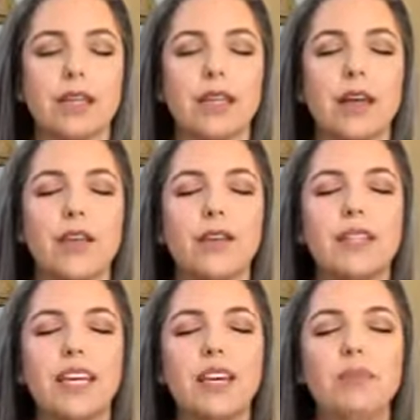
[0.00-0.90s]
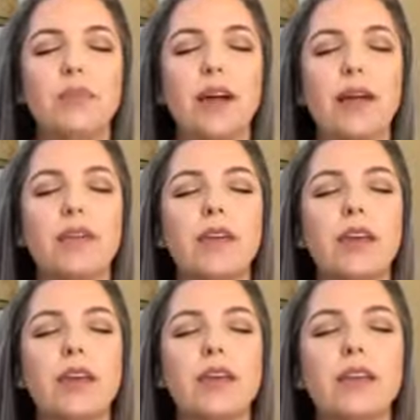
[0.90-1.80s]
Another deep breath
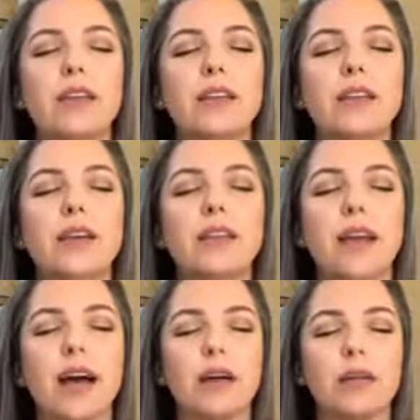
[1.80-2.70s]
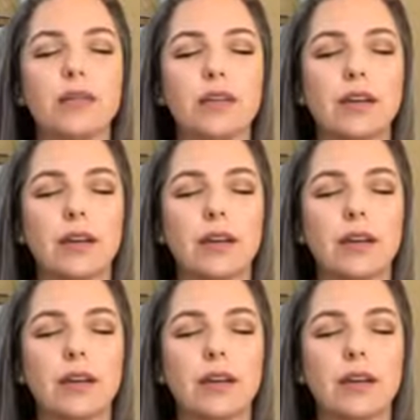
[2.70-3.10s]
in and out.